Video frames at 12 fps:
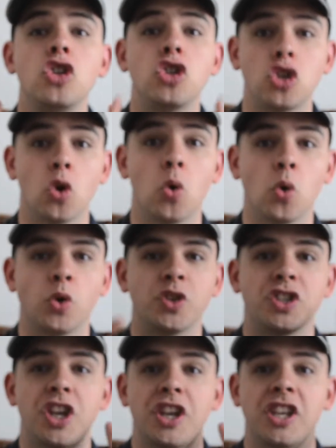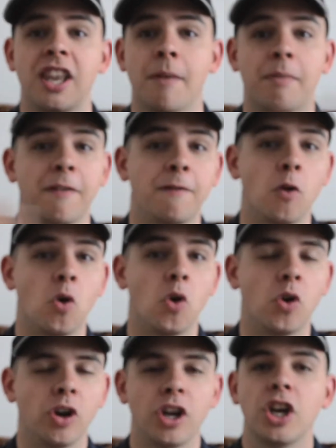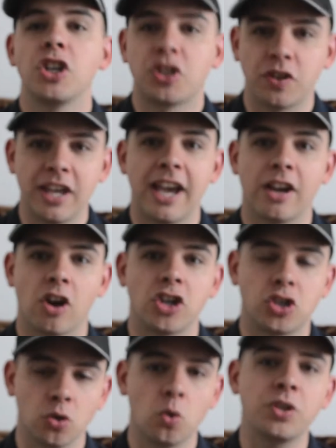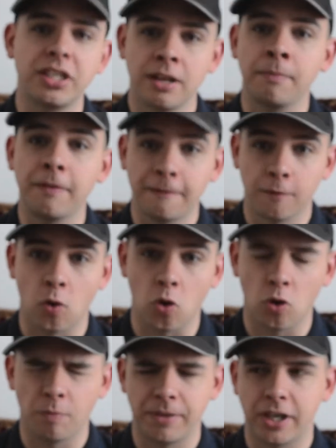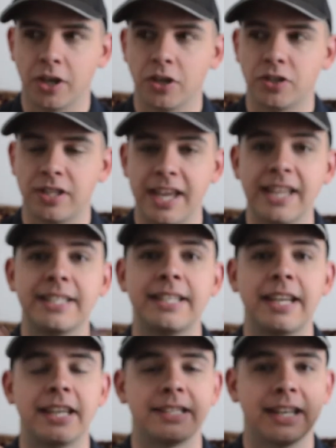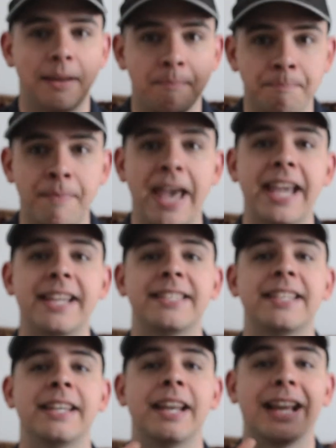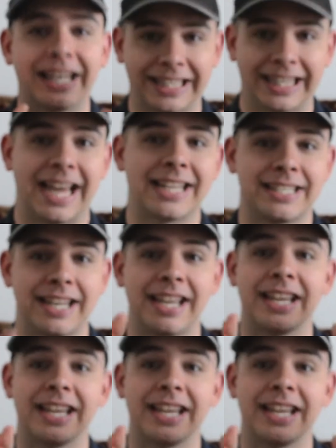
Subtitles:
Jaws, number 4. So yeah guys, Jaws is number 4 because this is an amazing classic